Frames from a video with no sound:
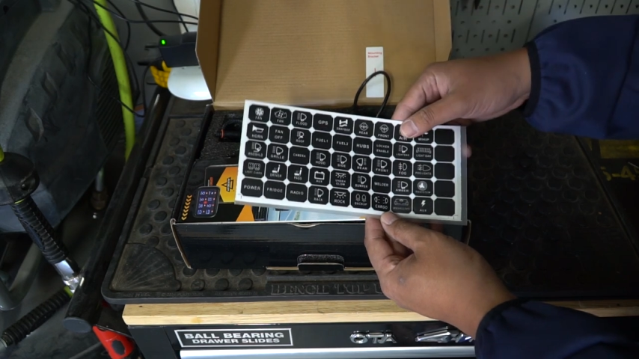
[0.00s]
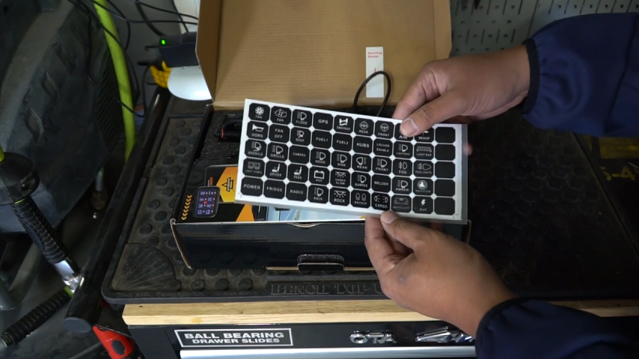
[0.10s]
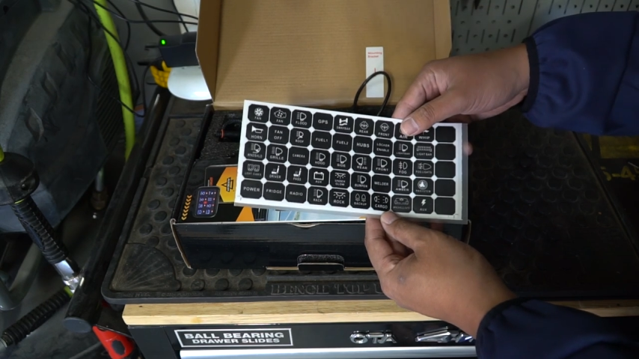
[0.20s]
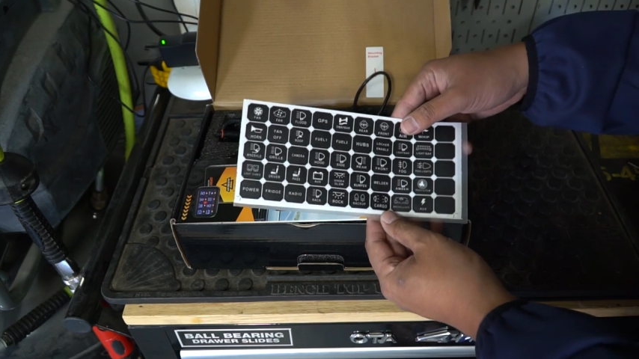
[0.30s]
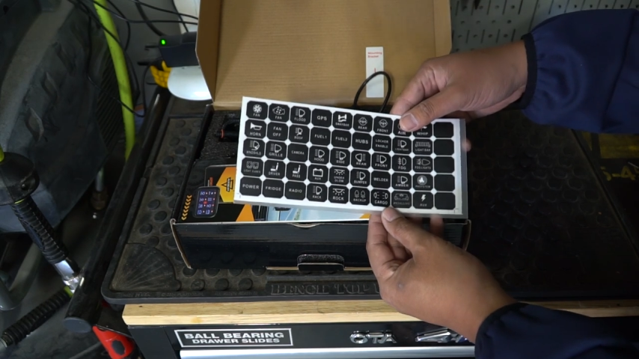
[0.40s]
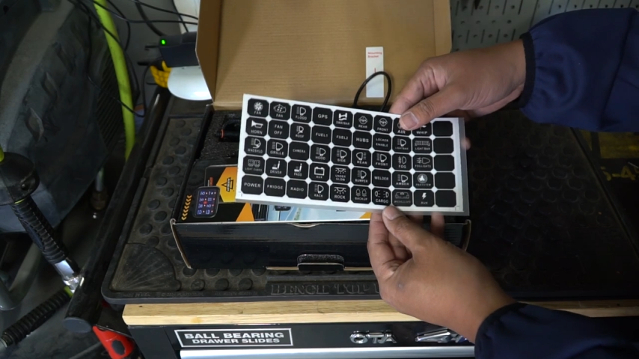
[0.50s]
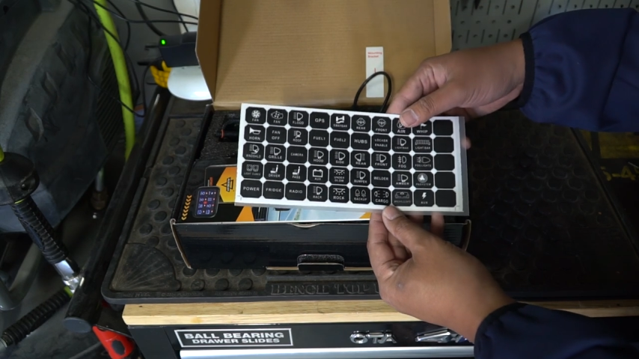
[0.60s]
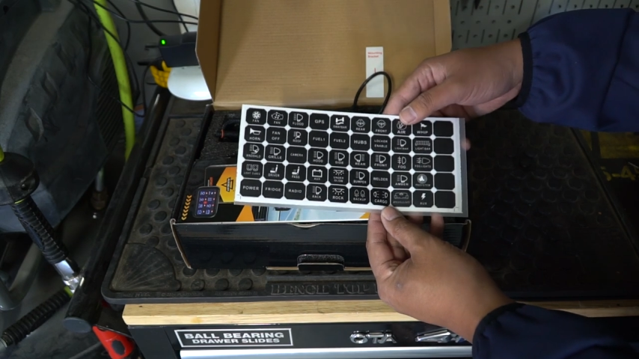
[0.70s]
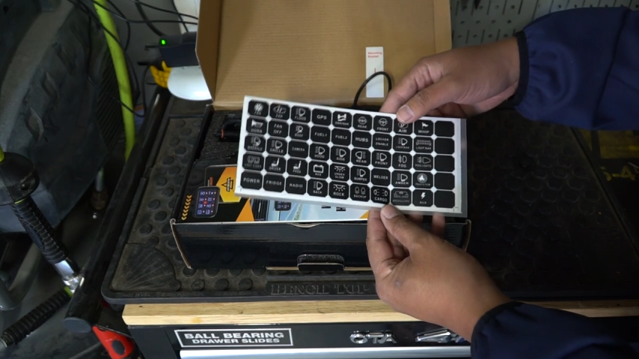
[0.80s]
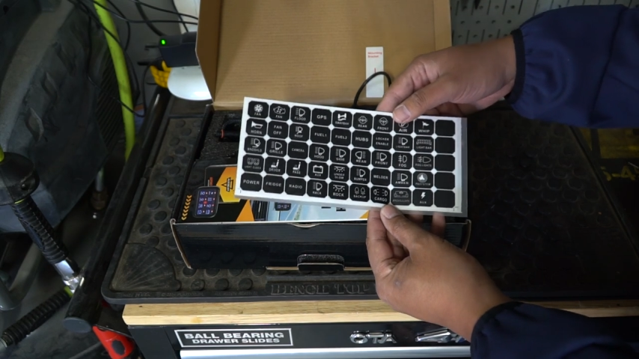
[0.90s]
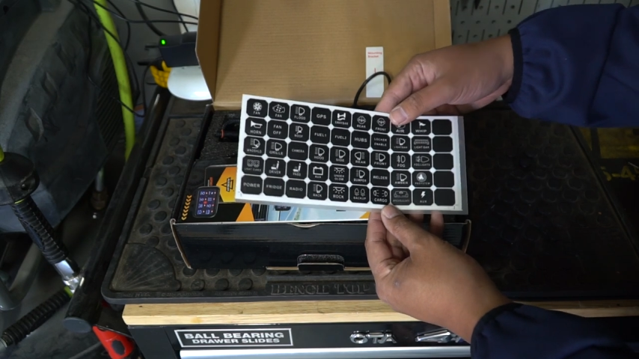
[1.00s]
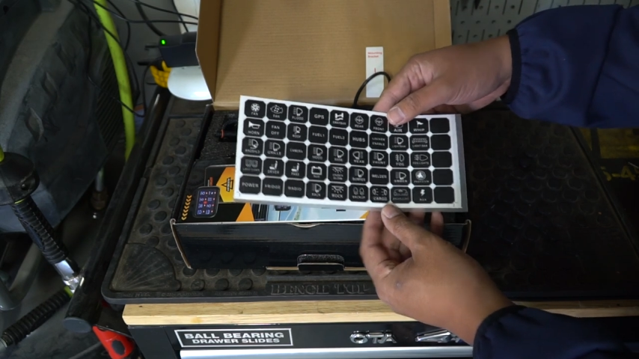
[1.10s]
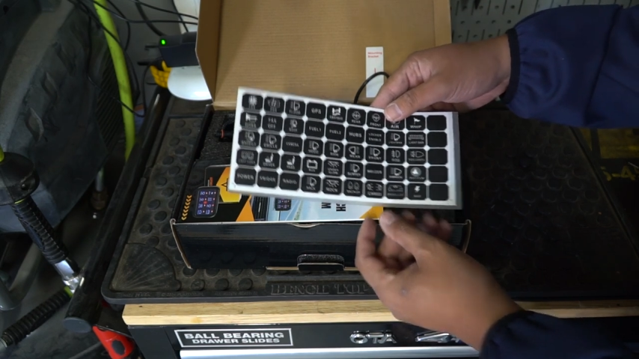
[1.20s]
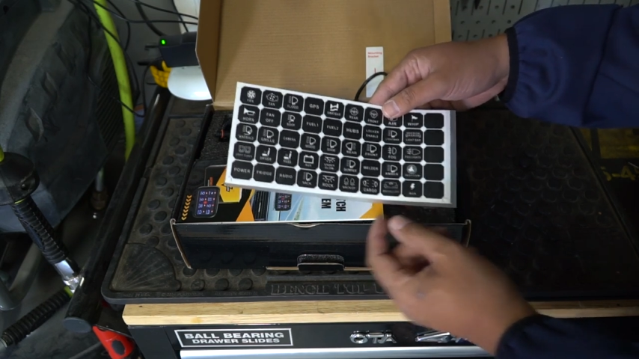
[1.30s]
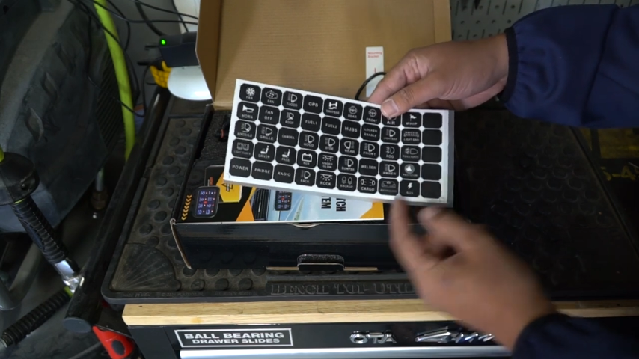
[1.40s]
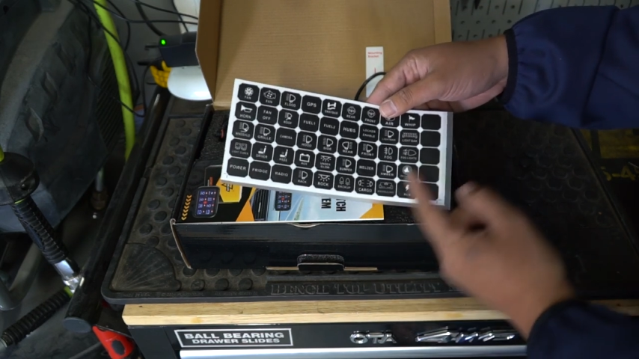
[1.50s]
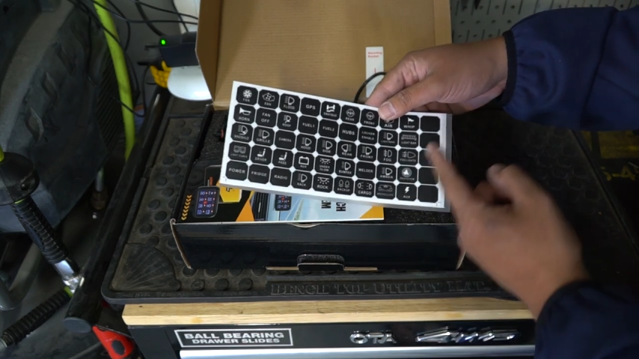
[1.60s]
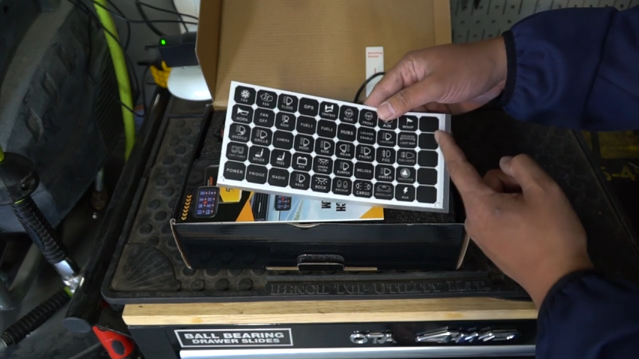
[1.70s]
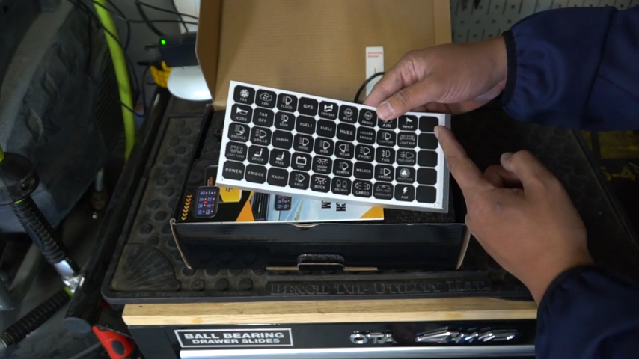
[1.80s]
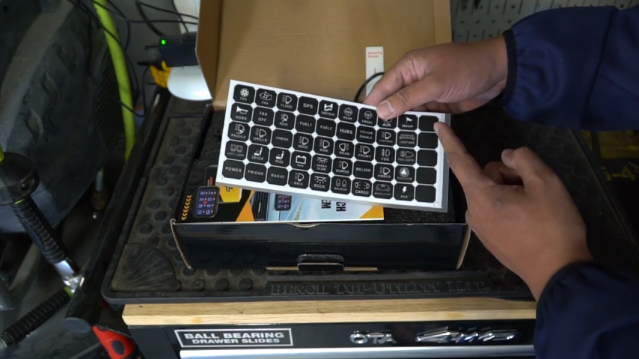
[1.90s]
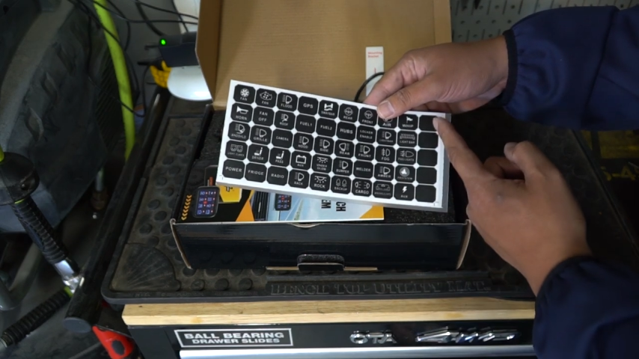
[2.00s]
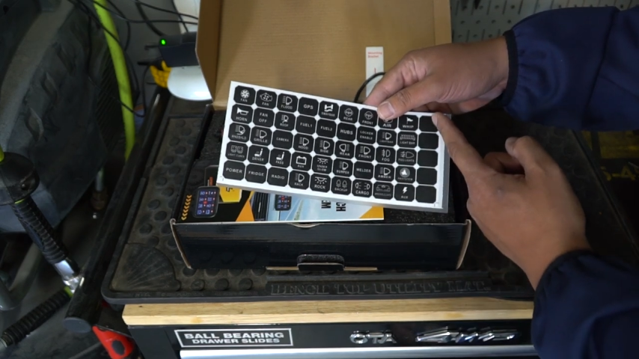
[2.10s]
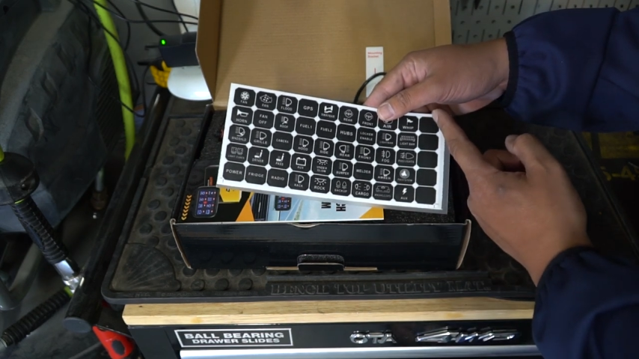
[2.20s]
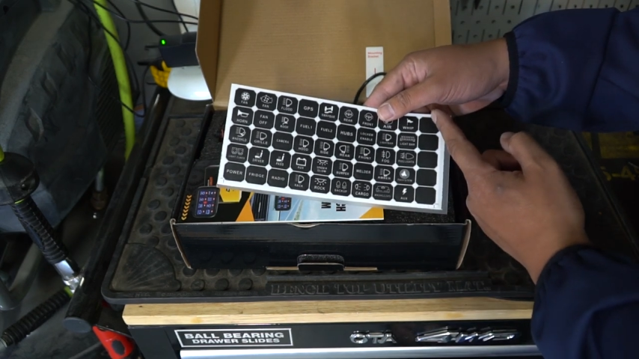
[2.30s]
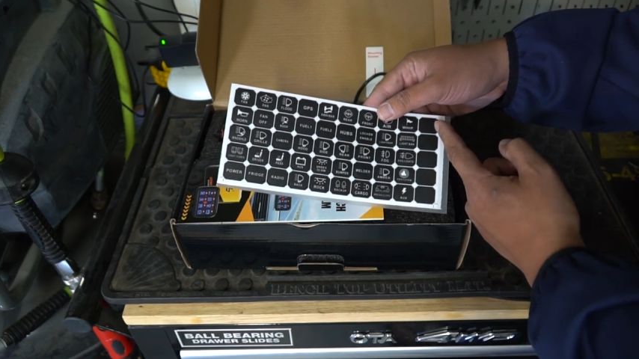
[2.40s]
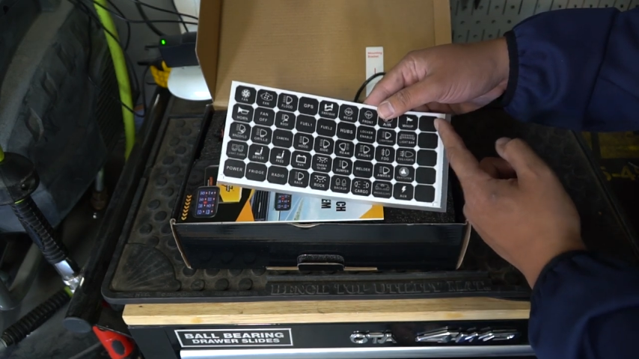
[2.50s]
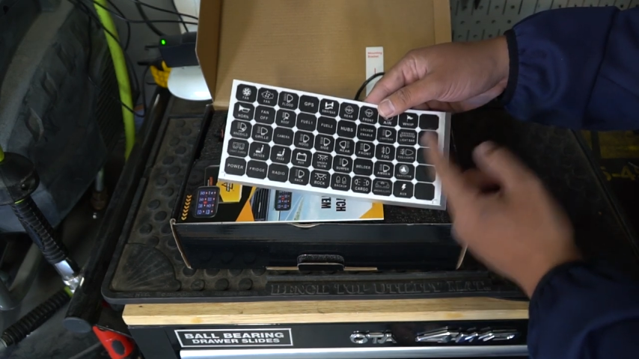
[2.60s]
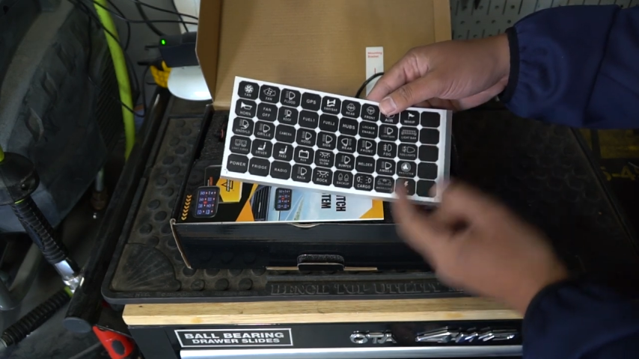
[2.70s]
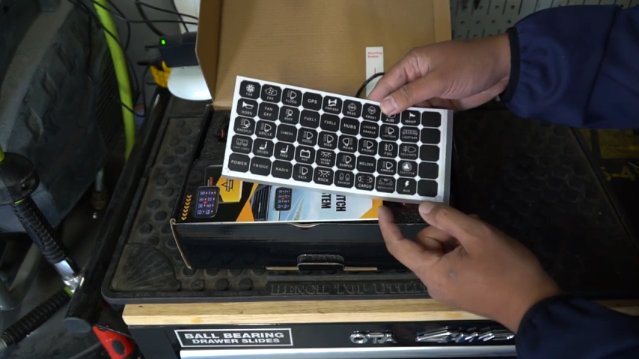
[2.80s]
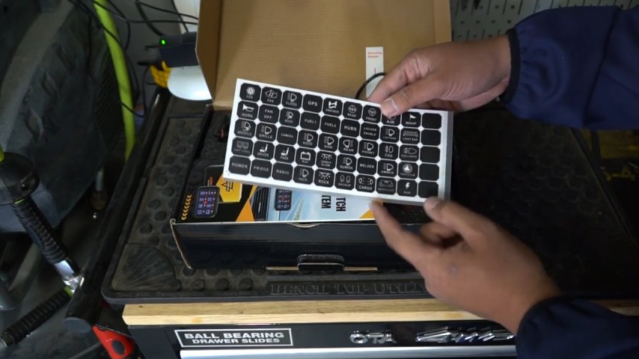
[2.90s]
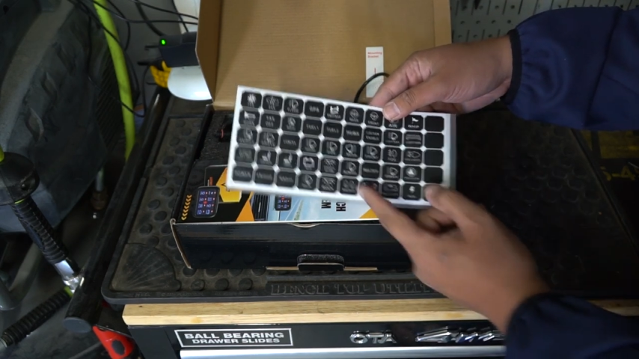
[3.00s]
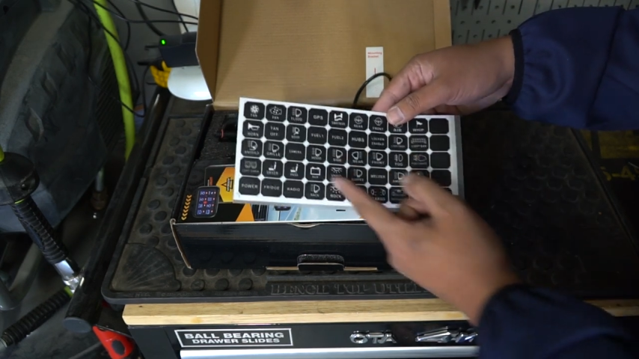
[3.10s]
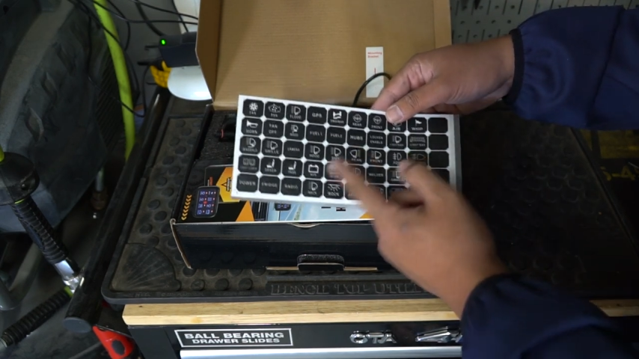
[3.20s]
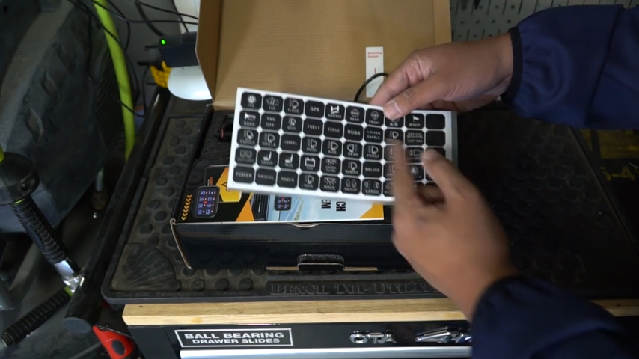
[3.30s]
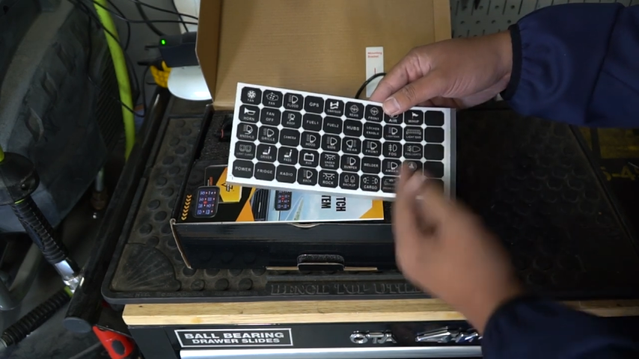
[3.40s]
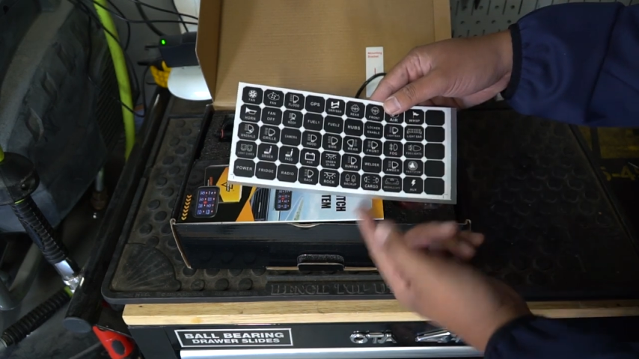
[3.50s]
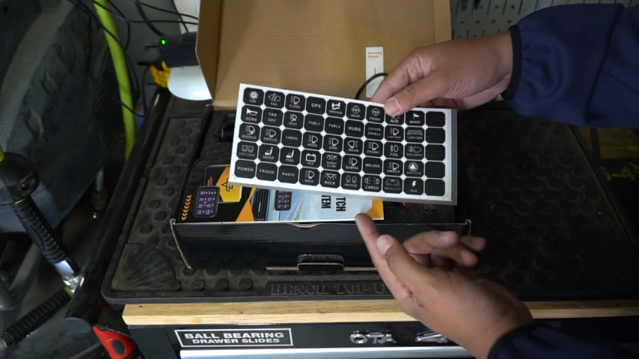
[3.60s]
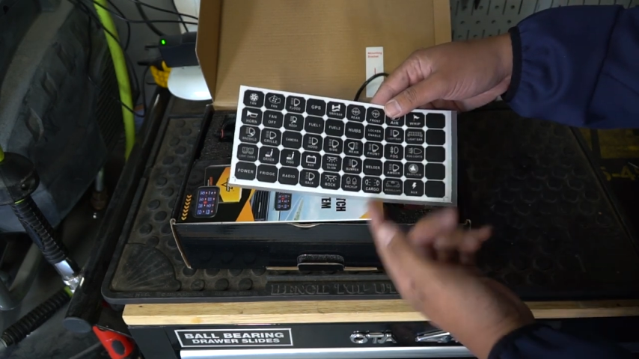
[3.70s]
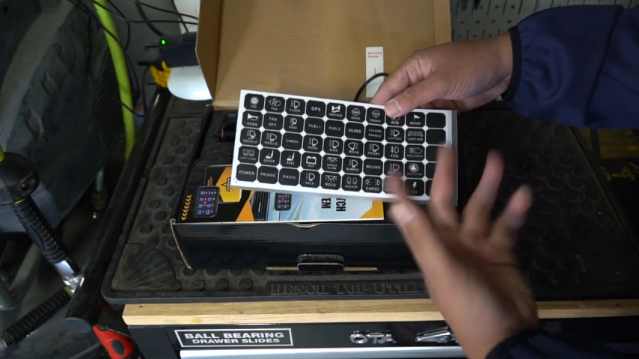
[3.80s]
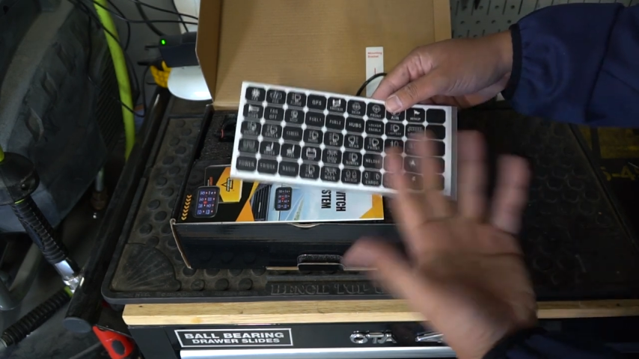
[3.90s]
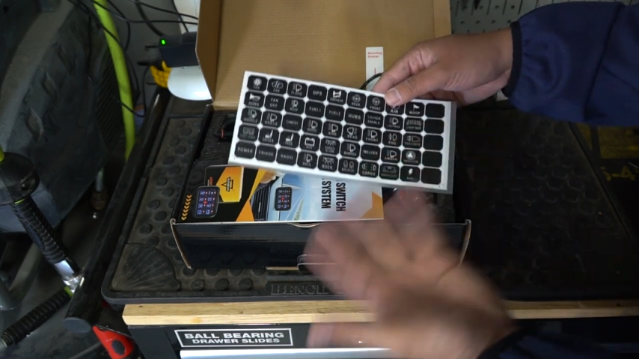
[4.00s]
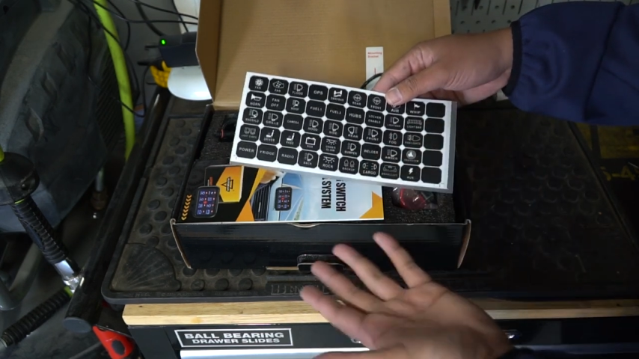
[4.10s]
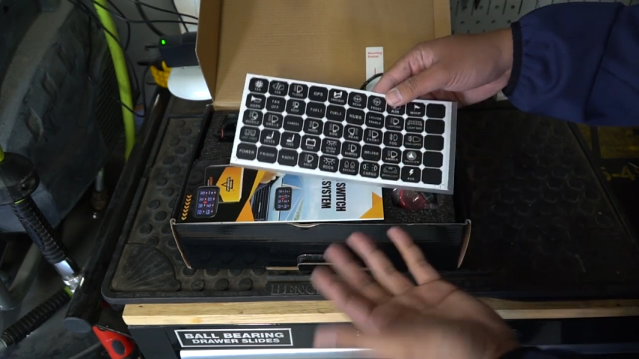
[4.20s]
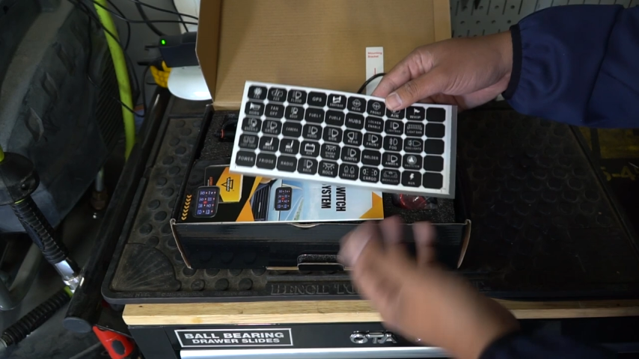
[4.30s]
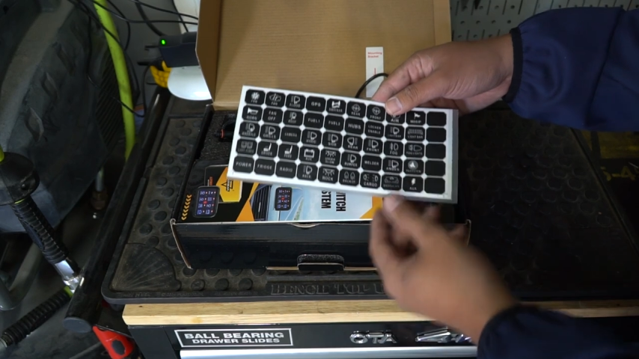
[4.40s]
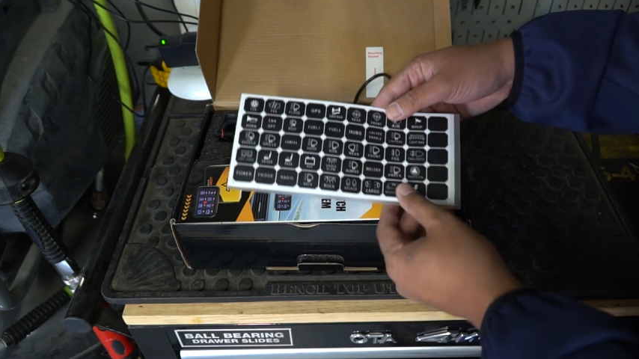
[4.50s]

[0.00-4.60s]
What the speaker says: Nobody's mouth can be seen.